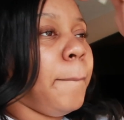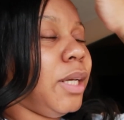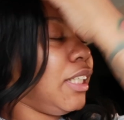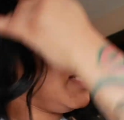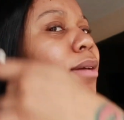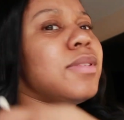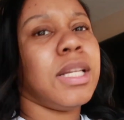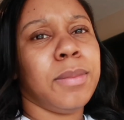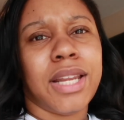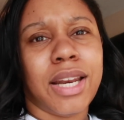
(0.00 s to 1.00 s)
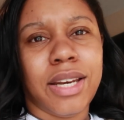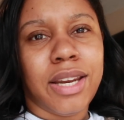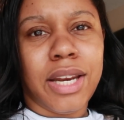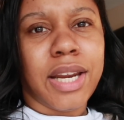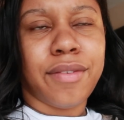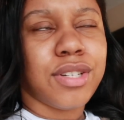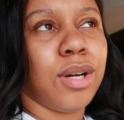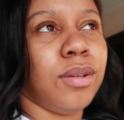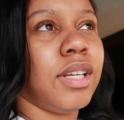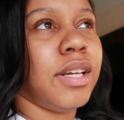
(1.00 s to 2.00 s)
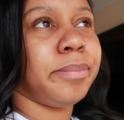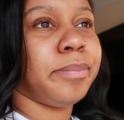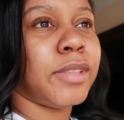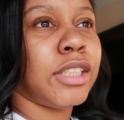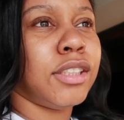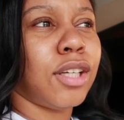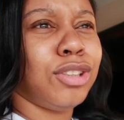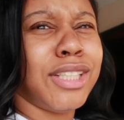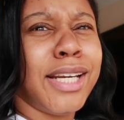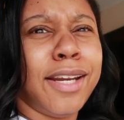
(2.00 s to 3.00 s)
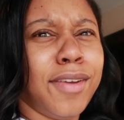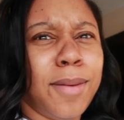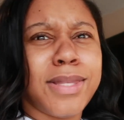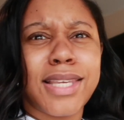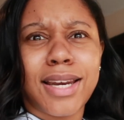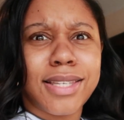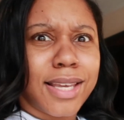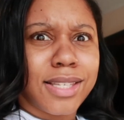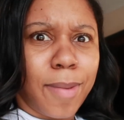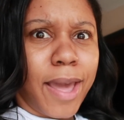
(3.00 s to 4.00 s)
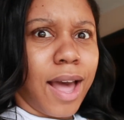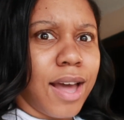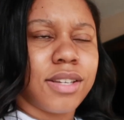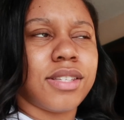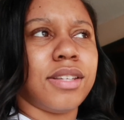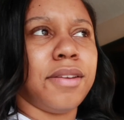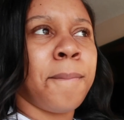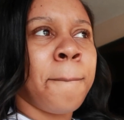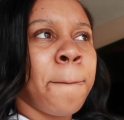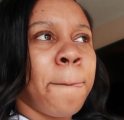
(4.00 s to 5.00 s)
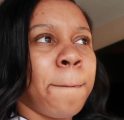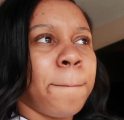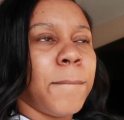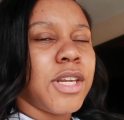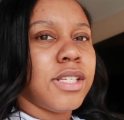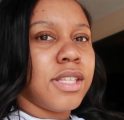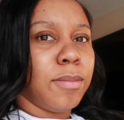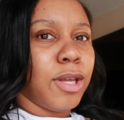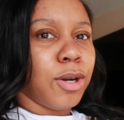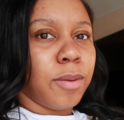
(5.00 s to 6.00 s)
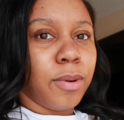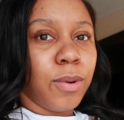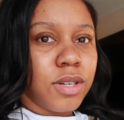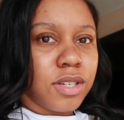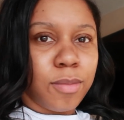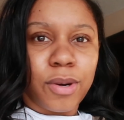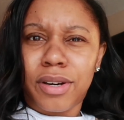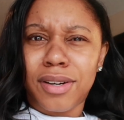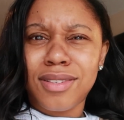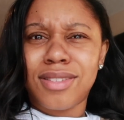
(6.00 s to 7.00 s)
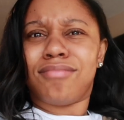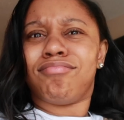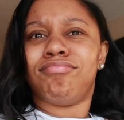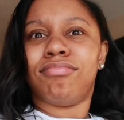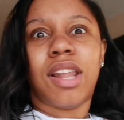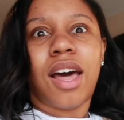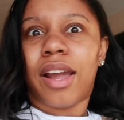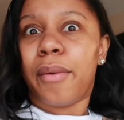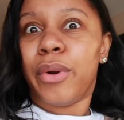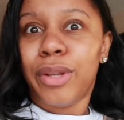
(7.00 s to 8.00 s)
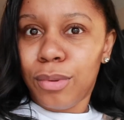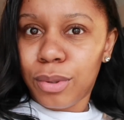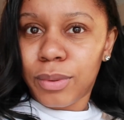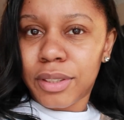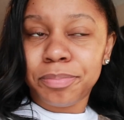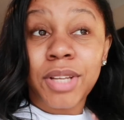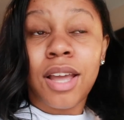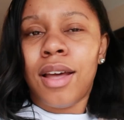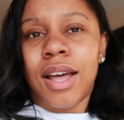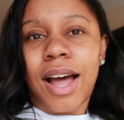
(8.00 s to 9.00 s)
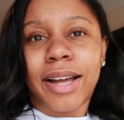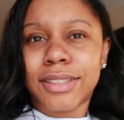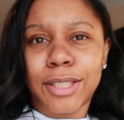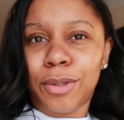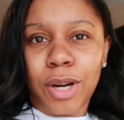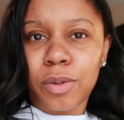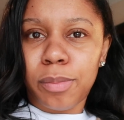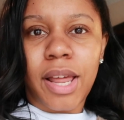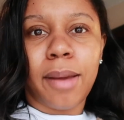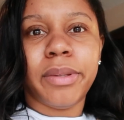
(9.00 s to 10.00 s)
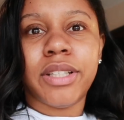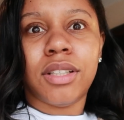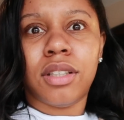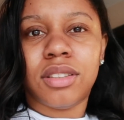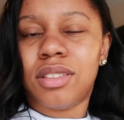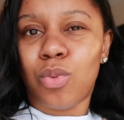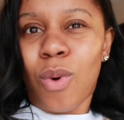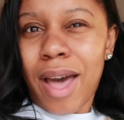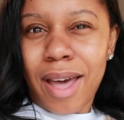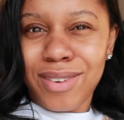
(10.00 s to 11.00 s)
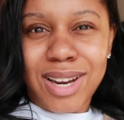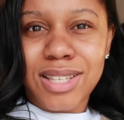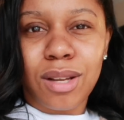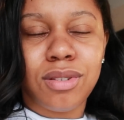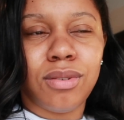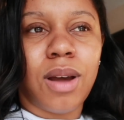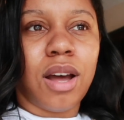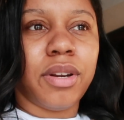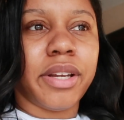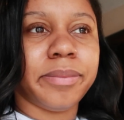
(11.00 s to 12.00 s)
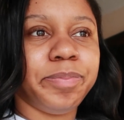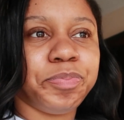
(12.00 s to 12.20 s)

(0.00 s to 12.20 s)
But she ended up telling me that it, it never showed that. So she didn't even give me time to text back, honestly. She sent me a couple question marks. Like, what are you doing? I still don't reply because why haven't I talked to you all day?